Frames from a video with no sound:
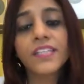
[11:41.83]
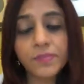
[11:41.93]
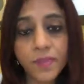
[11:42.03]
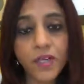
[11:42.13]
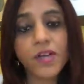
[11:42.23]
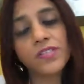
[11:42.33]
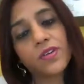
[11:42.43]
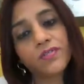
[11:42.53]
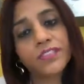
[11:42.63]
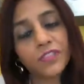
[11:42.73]
It's because
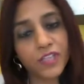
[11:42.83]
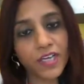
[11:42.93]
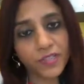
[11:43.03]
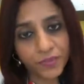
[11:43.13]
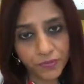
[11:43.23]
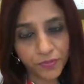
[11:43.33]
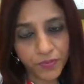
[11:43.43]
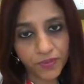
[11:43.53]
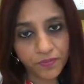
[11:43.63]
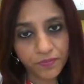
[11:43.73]
of the childhood
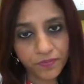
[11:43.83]
wound.